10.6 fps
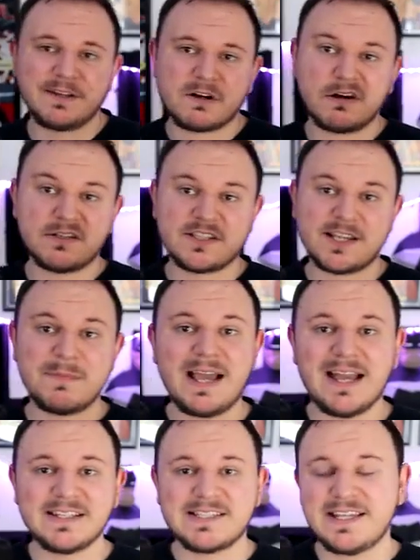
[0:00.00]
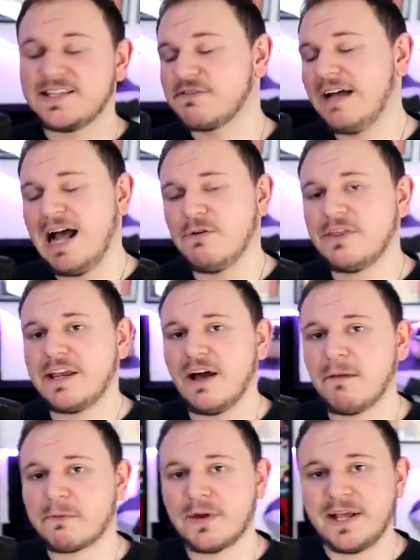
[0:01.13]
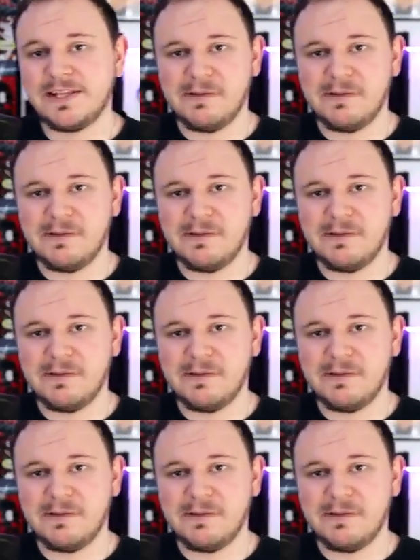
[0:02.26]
the curtains and behind the scenes of how they operate